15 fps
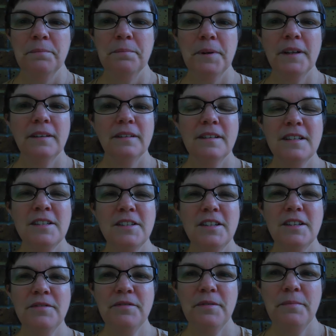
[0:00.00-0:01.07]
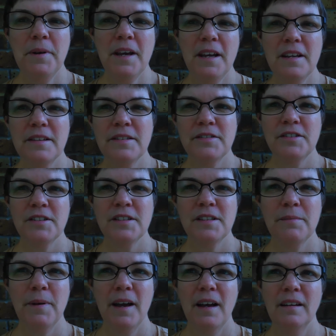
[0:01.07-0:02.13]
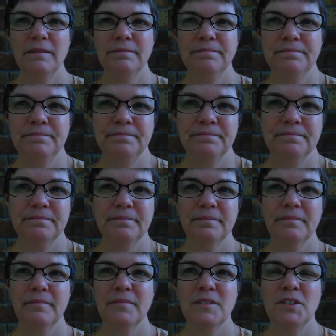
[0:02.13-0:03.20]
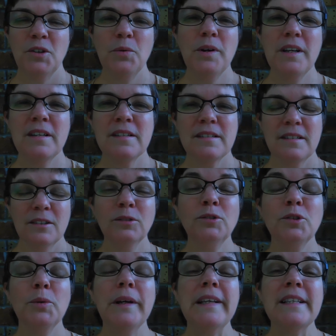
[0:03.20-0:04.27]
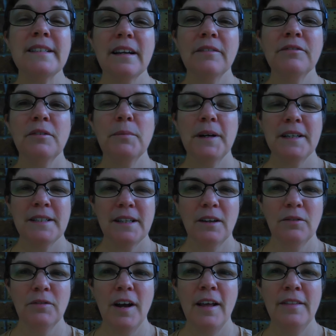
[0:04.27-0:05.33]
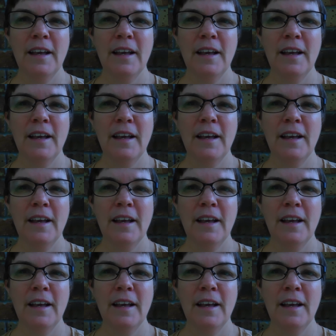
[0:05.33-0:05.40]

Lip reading: But this year for me is just about still doing stuff for myself,